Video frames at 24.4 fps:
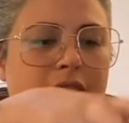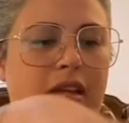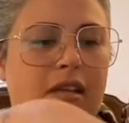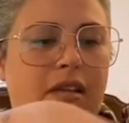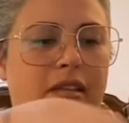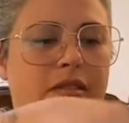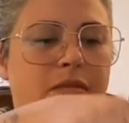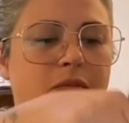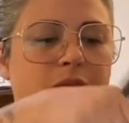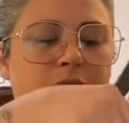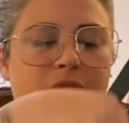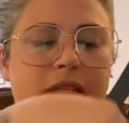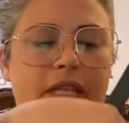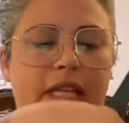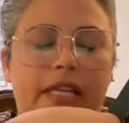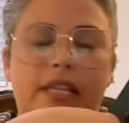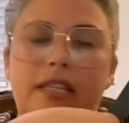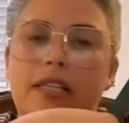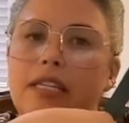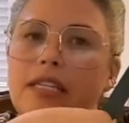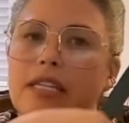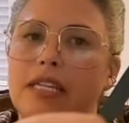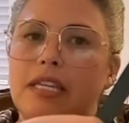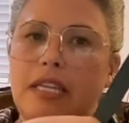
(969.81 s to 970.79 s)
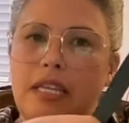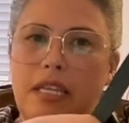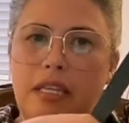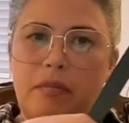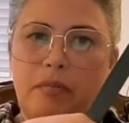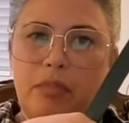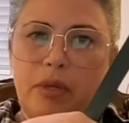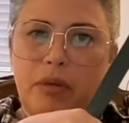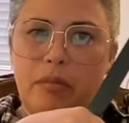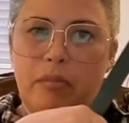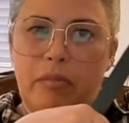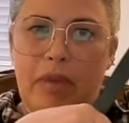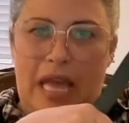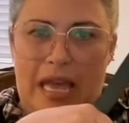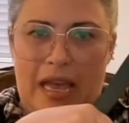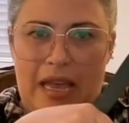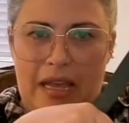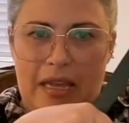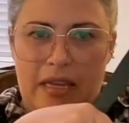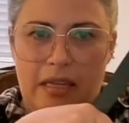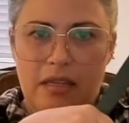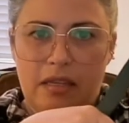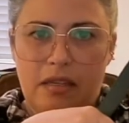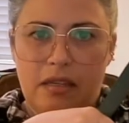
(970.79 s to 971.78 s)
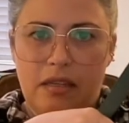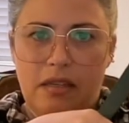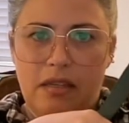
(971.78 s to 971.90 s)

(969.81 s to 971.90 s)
it's more likely to keep your bag